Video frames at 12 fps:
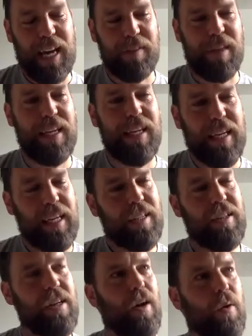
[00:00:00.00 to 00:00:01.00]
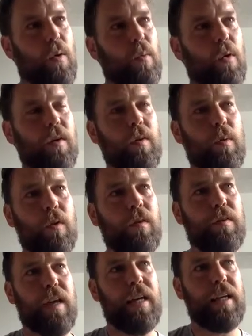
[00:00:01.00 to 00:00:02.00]
I think, you know, one
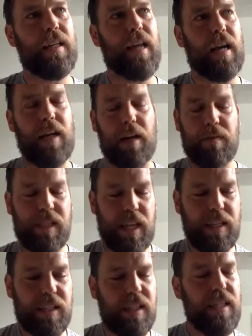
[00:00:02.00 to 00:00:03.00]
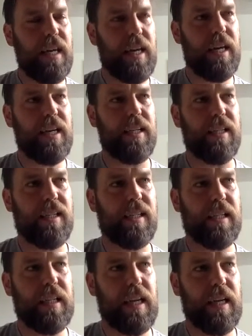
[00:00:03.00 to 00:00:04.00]
thing I've said to years
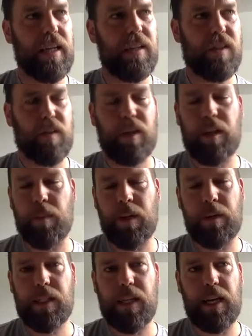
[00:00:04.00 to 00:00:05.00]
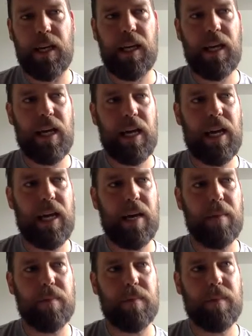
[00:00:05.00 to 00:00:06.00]
to the community,
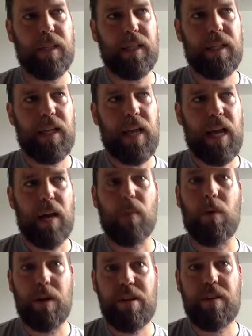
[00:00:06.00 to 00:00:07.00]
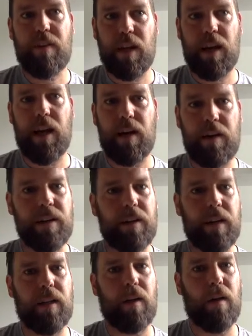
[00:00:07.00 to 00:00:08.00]
how rich they are
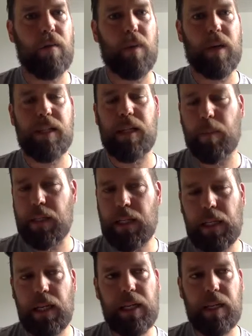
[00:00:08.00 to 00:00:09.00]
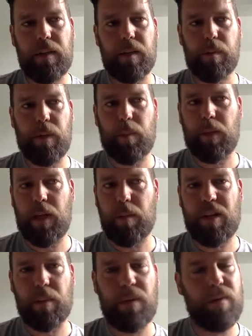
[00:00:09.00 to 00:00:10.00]
in a lot of ways. I mean, clearly there's people in
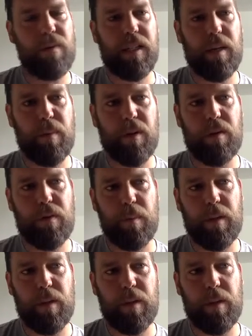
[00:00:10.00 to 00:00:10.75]
abject poverty, but